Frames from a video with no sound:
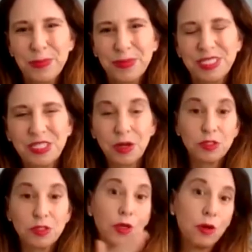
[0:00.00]

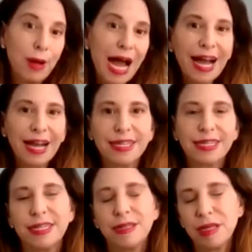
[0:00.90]
To go back
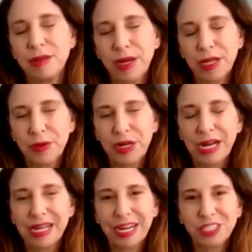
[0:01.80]
in my career,
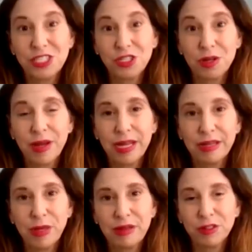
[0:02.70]
I actually started
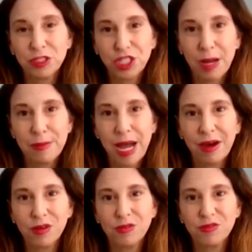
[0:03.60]
my first job
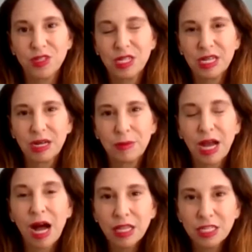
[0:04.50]
out of
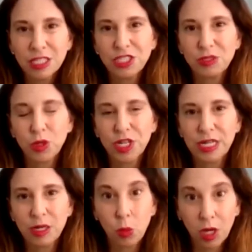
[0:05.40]
college working
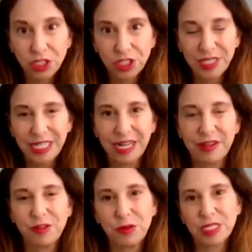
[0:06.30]
in Wall Street, and I
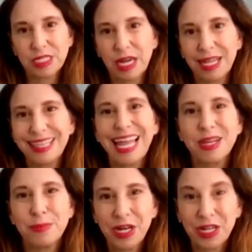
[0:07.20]
focused on Latin
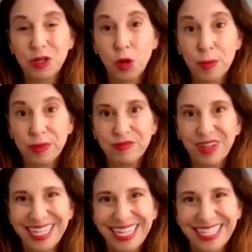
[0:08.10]
American corporate
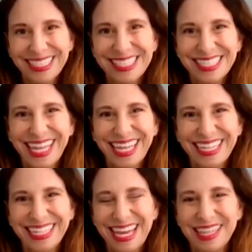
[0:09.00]
finance and had